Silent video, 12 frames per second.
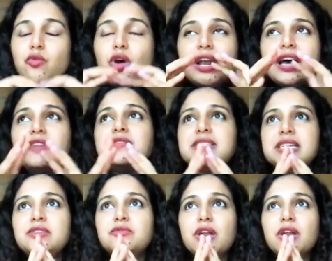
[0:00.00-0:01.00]
what I've
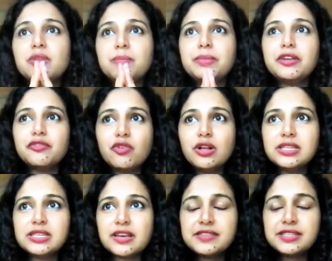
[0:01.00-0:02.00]
seen, one of the pitfalls
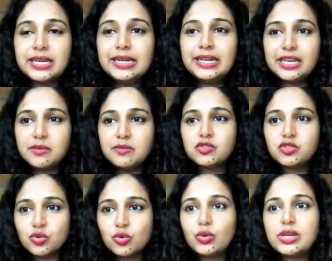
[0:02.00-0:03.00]
I've seen teams
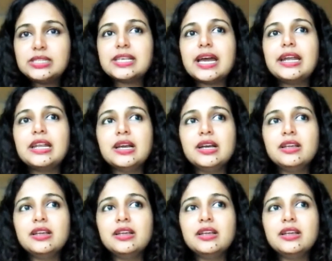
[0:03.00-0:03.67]
do is that